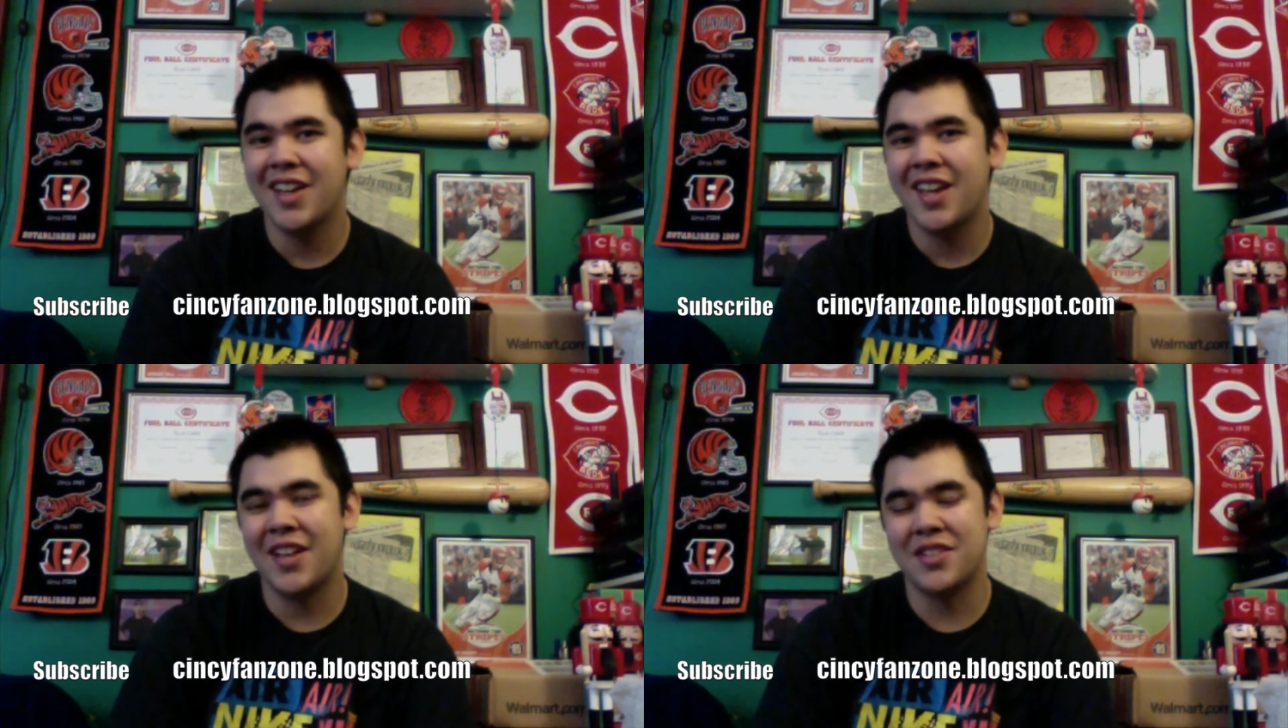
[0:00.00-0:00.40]

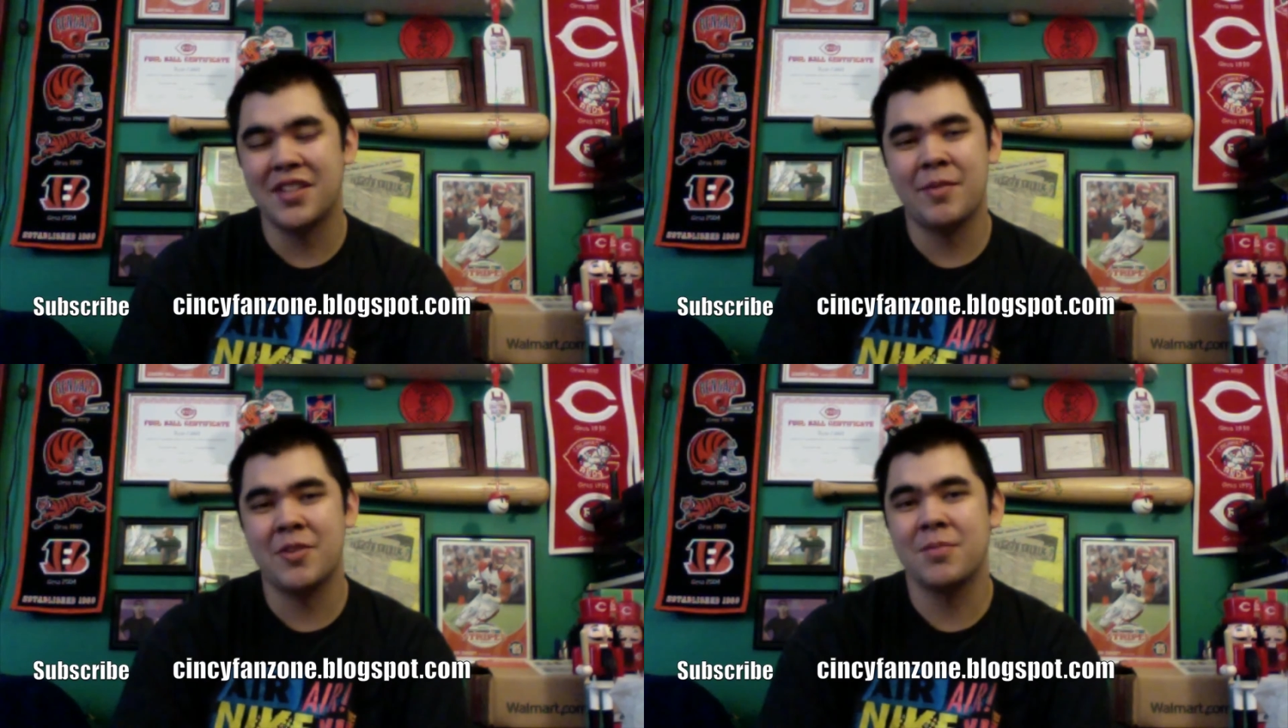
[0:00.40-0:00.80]
I also have
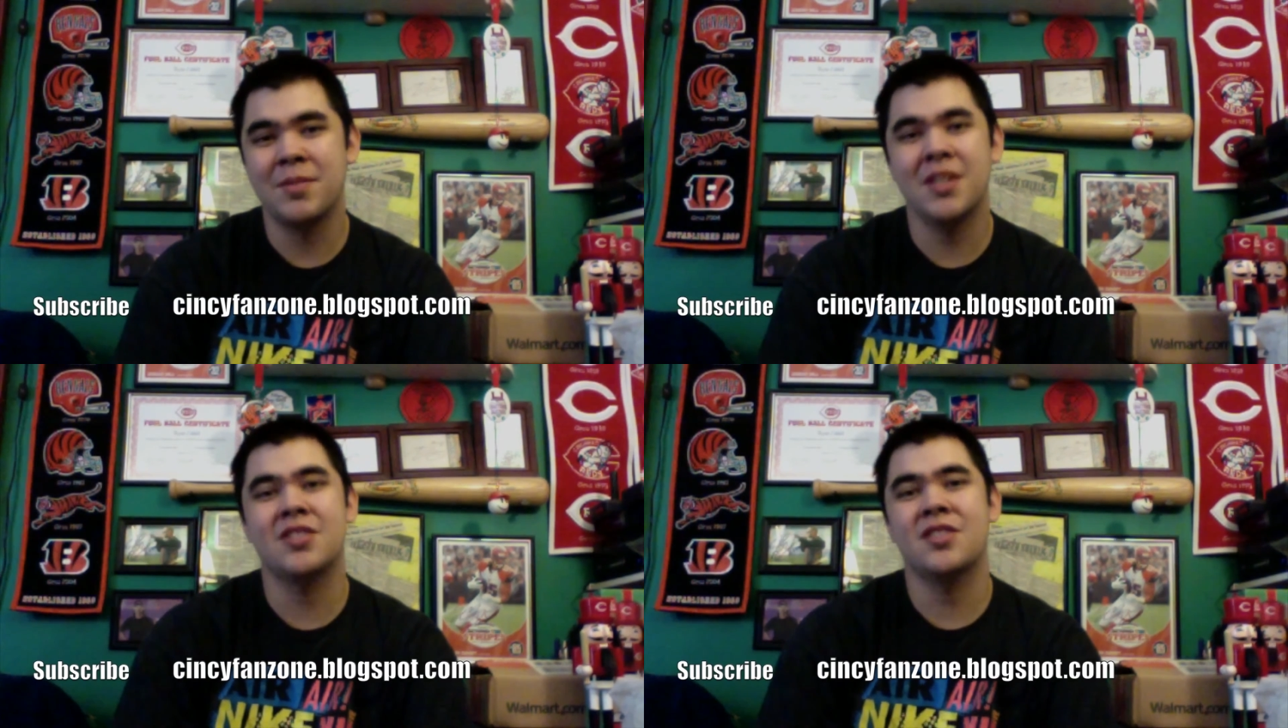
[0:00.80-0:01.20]
a bunch of
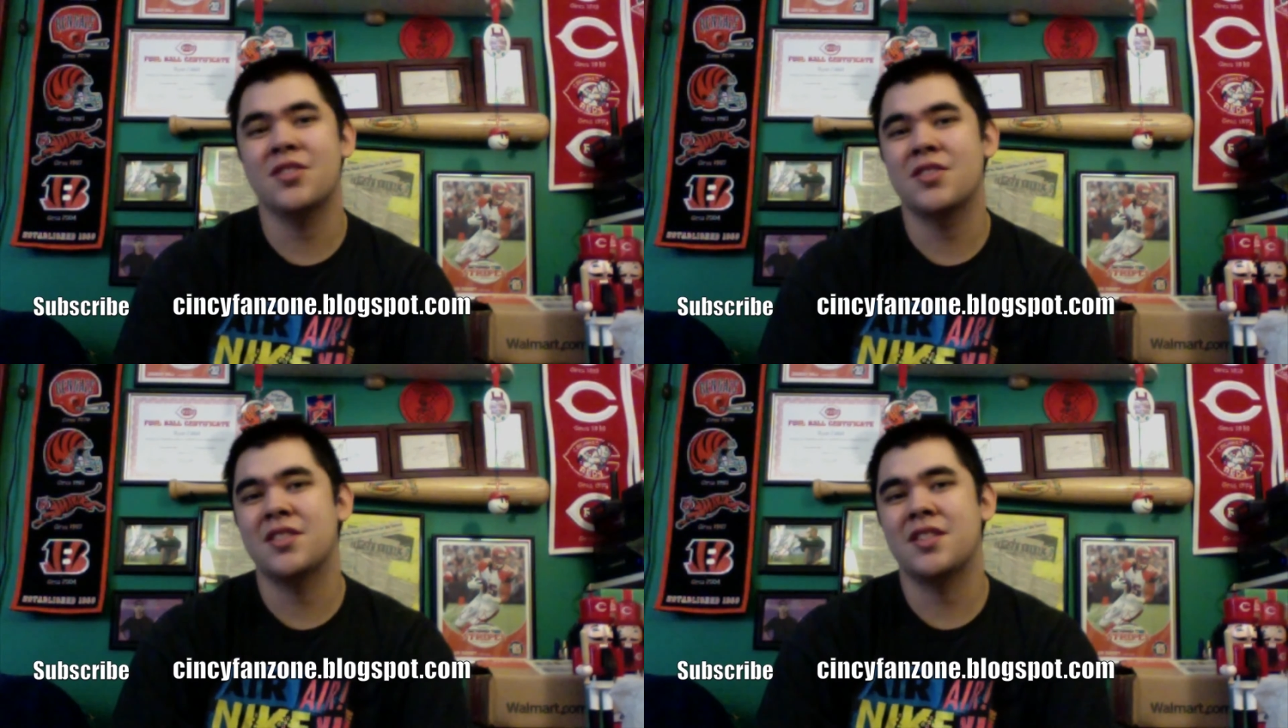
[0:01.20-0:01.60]

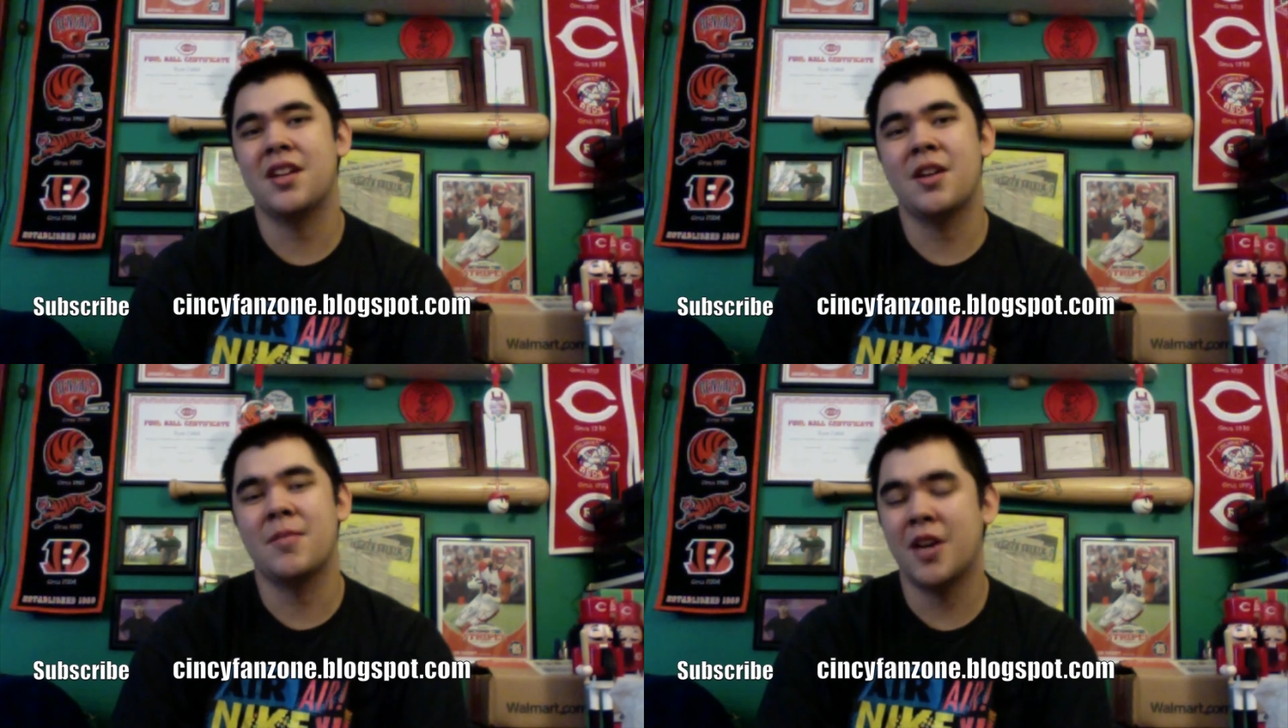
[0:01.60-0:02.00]
pictures,
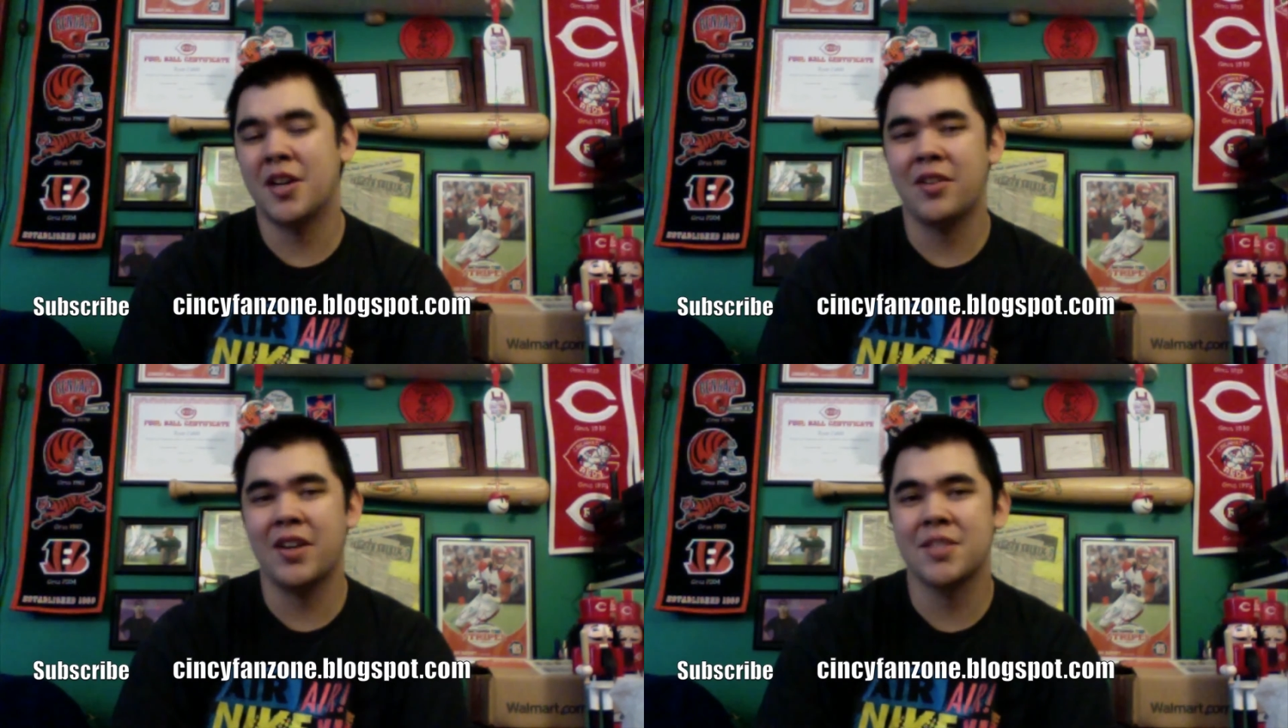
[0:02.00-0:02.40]

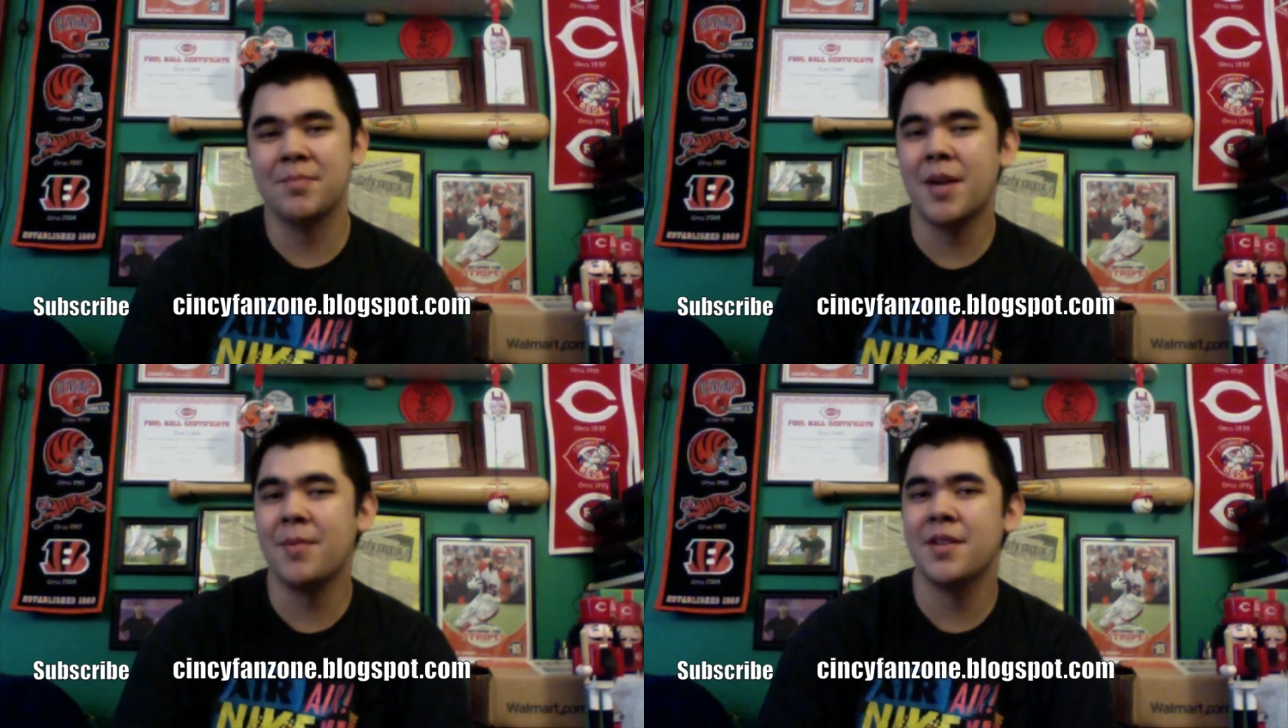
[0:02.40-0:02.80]
autographs,
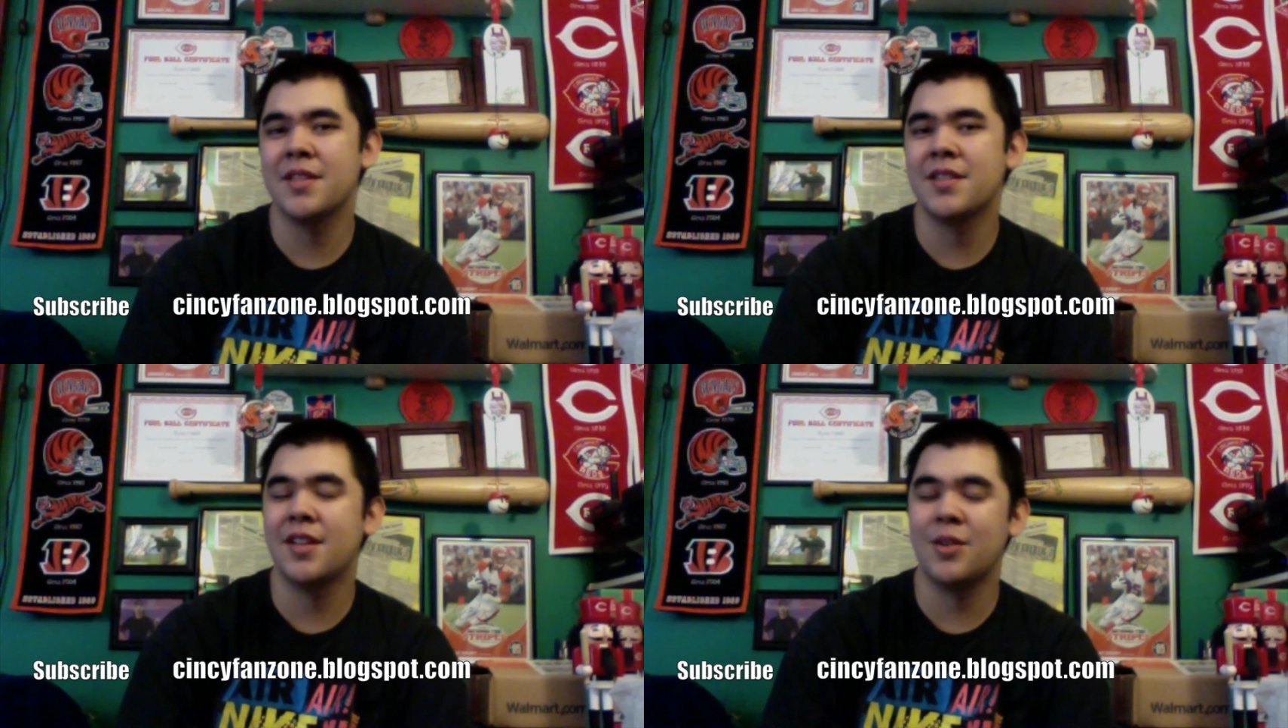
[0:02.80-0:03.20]

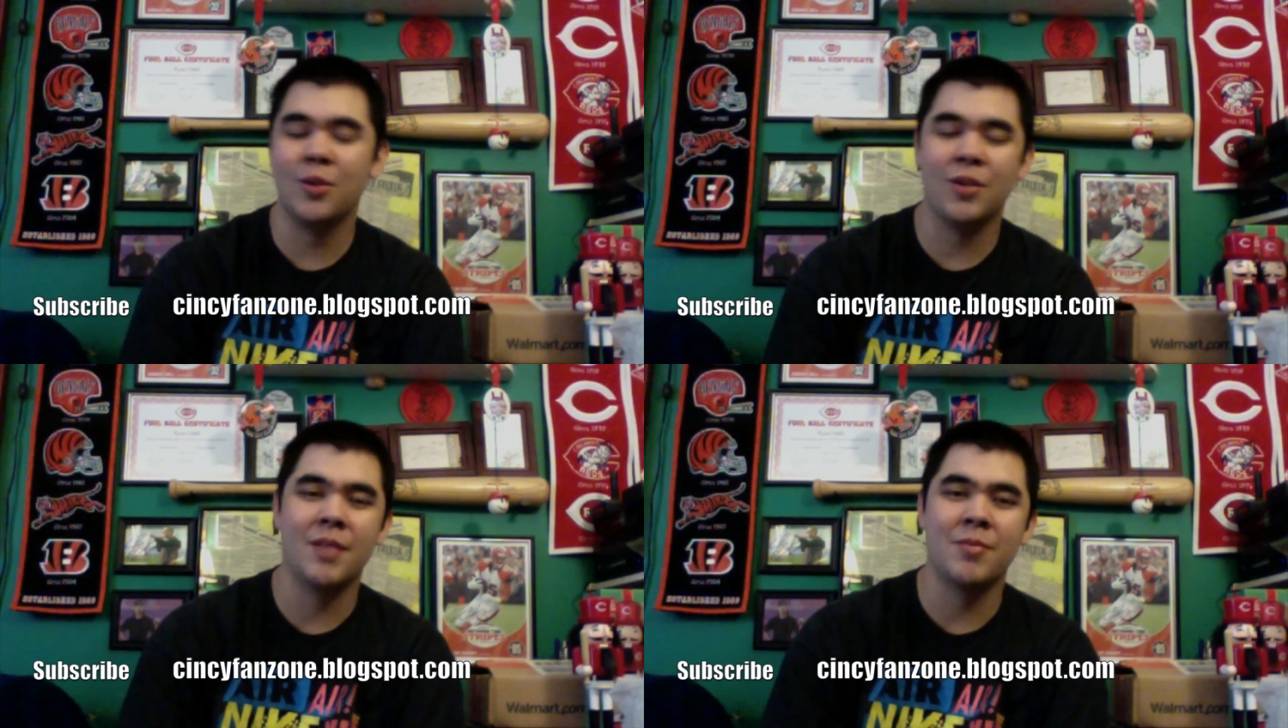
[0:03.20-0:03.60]
bobbleheads, and a
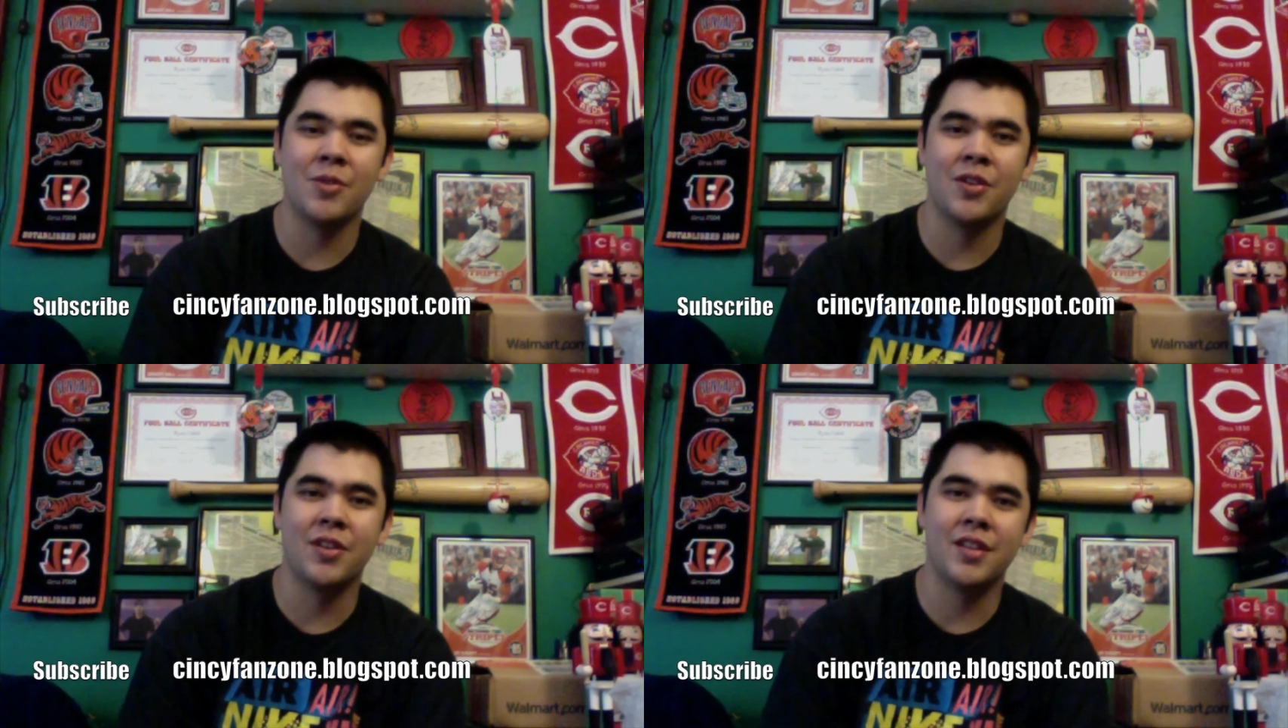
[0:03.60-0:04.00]
whole lot more.